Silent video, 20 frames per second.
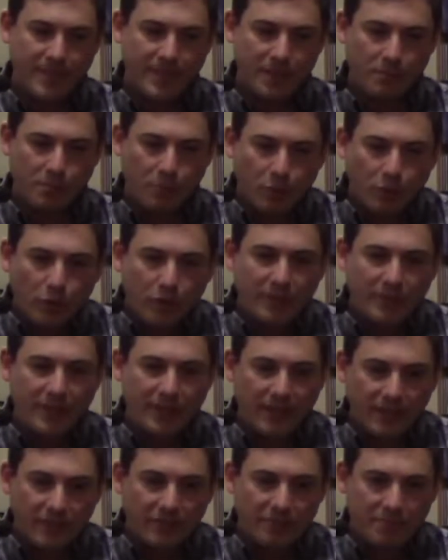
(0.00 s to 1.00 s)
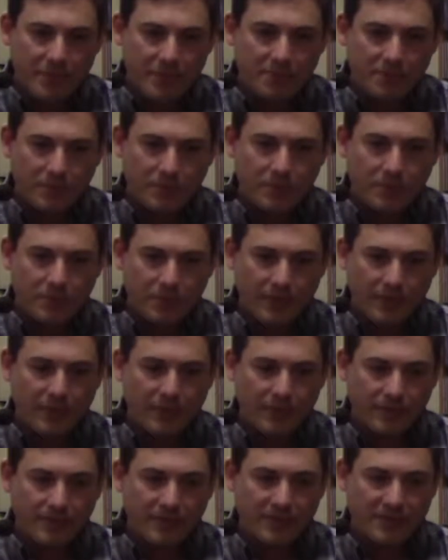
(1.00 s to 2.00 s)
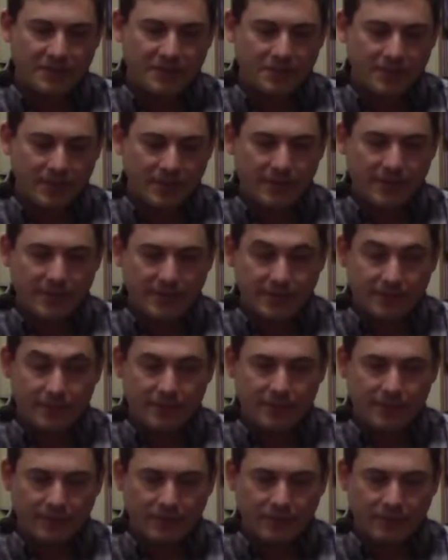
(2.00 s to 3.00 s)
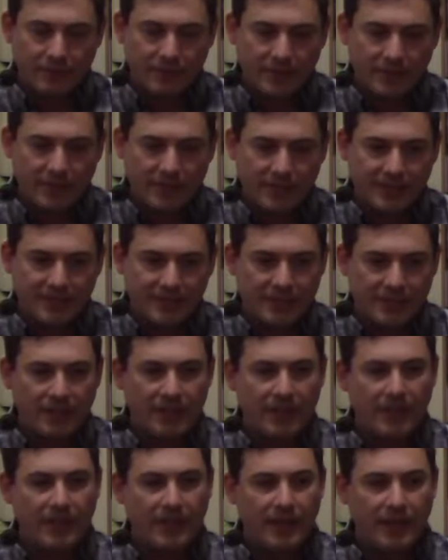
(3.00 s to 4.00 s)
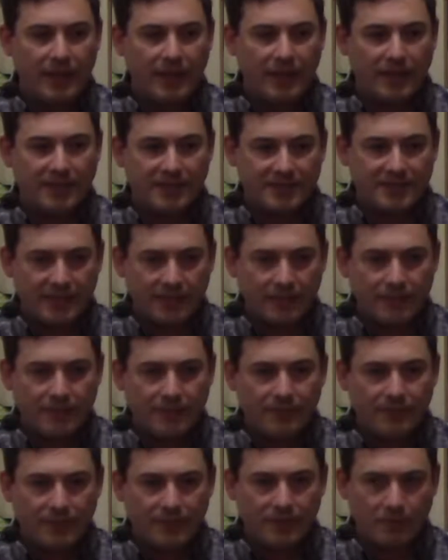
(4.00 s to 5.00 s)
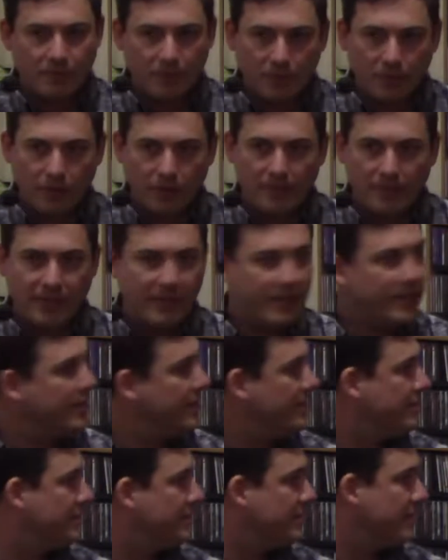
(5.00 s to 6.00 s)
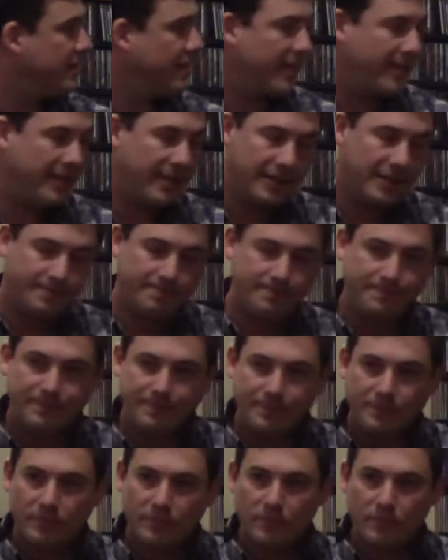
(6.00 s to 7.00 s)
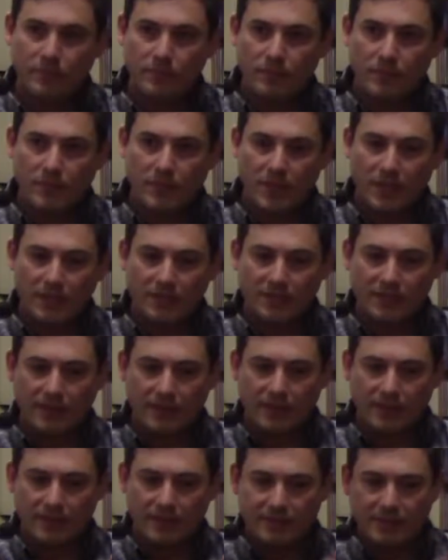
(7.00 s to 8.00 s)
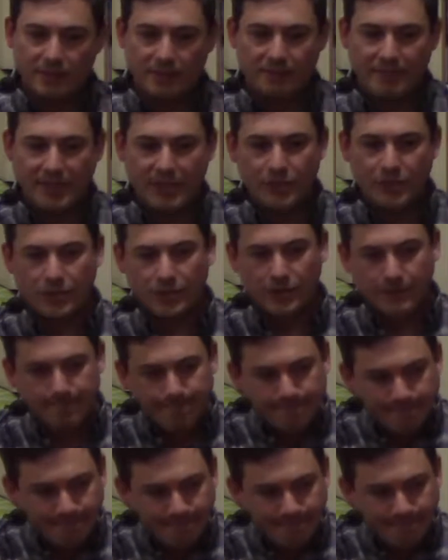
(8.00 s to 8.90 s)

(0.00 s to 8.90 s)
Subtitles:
employment of people with disabilities or different abilities, self-employment is it's a major